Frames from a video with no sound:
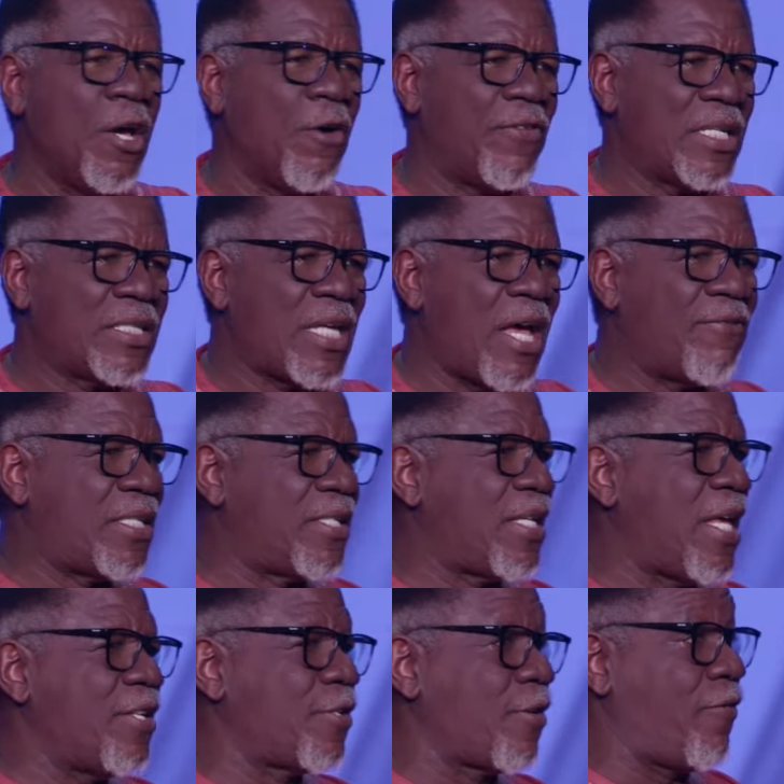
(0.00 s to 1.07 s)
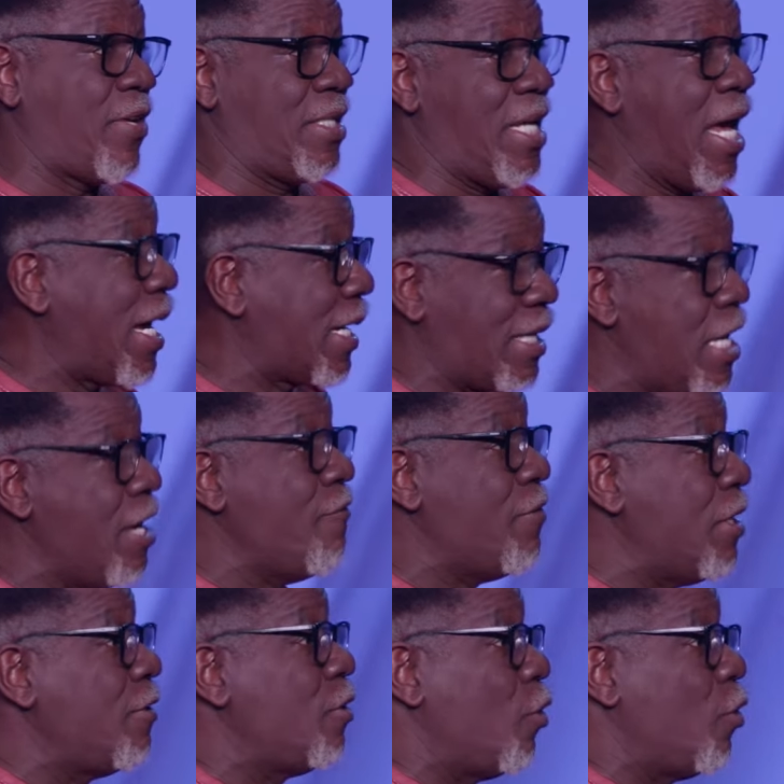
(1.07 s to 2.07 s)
of us have a sense of attack, even